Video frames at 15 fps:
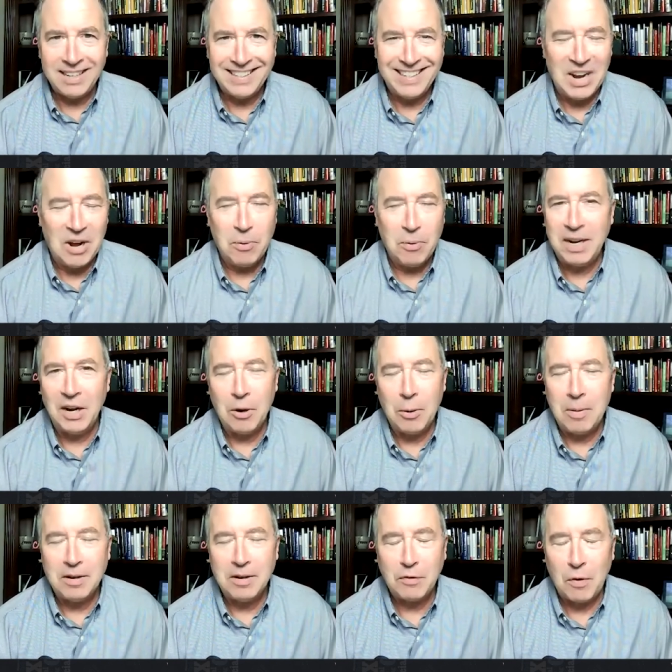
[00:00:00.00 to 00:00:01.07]
Now we can go
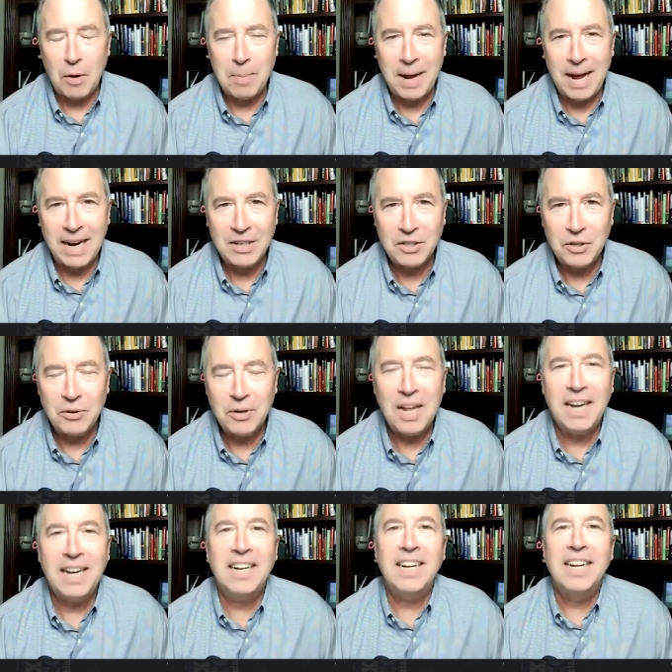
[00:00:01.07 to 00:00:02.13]
as far back as you'd
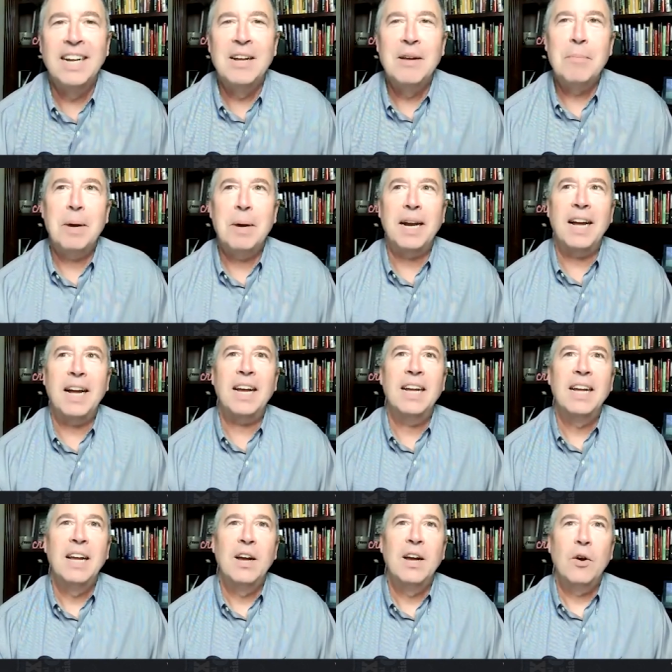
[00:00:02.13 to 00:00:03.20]
like, but uh,
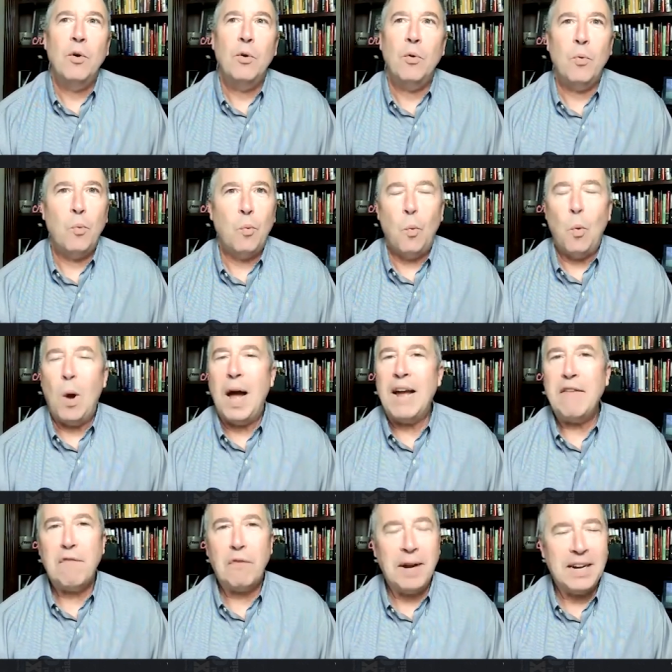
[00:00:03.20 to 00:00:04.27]
why
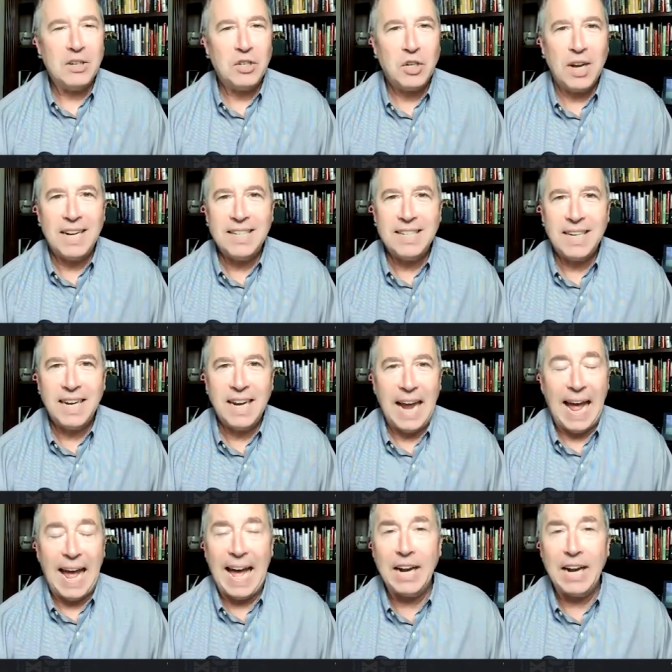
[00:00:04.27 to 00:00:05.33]
franchising?
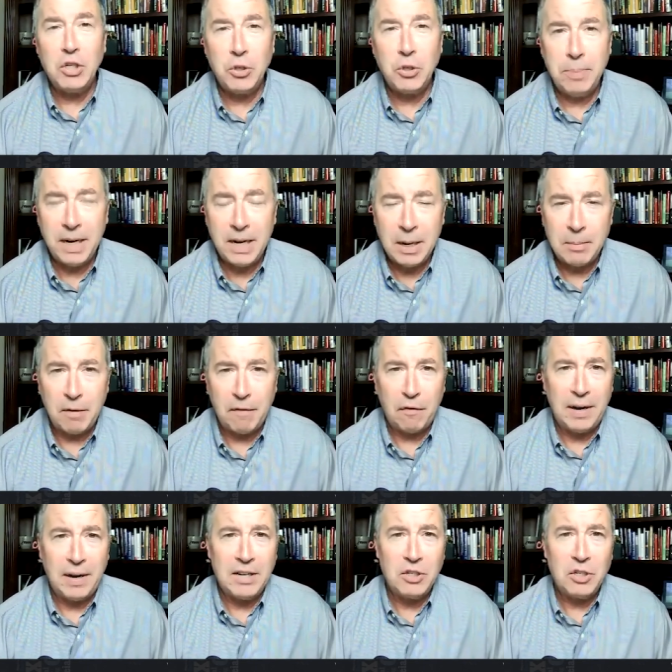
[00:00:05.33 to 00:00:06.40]
How did you become a
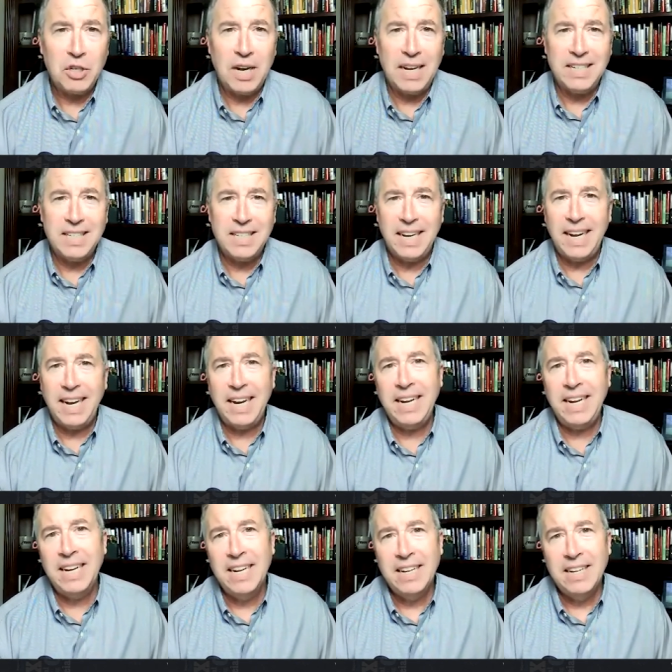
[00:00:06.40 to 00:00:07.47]

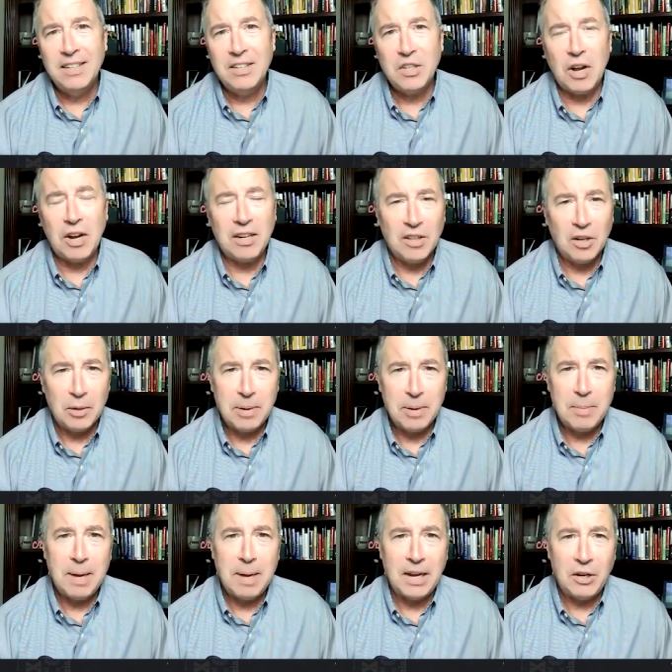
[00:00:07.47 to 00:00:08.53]
franchisee? Let's talk a little bit
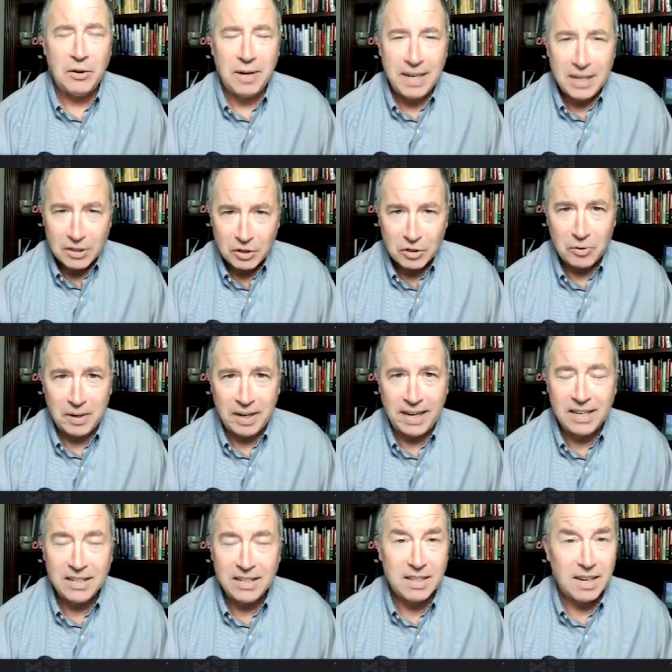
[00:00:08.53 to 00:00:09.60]
about your history,
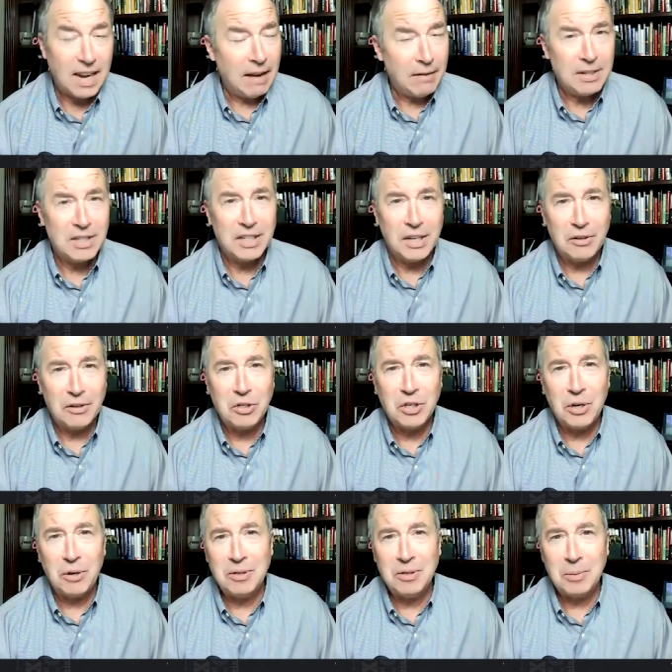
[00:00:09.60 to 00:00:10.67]
because obviously our
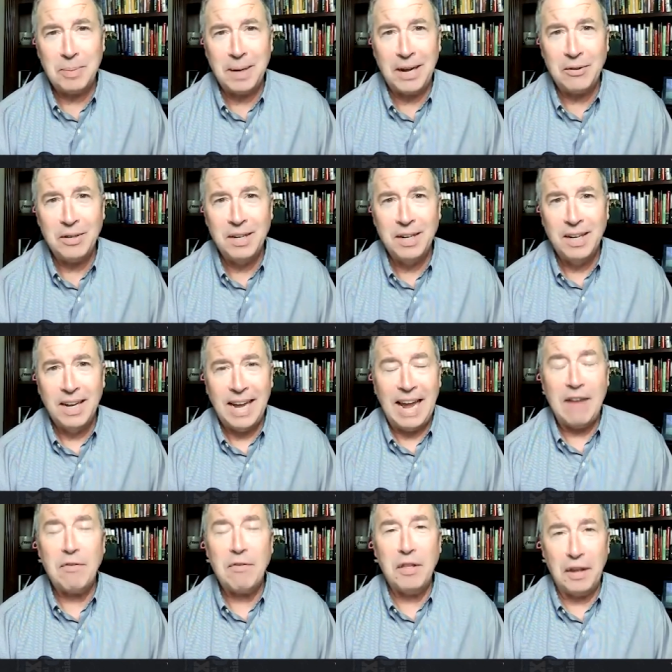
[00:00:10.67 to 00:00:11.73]
show is about
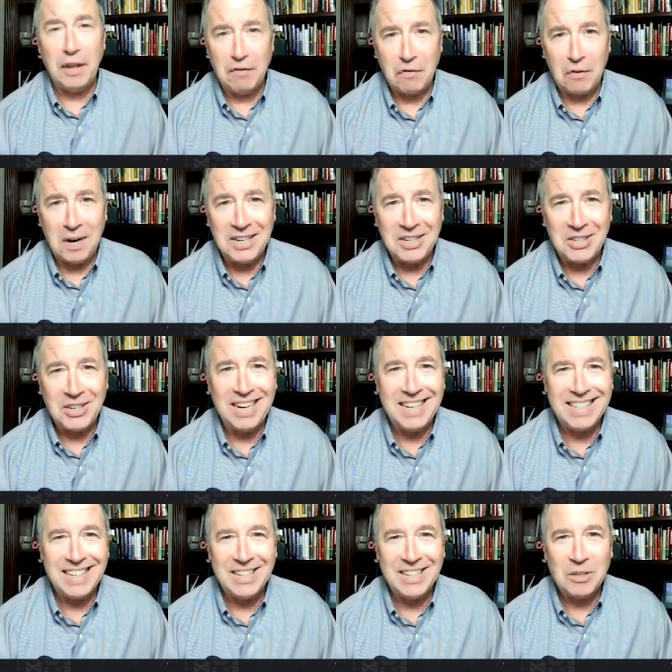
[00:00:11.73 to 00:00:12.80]
everything franchising.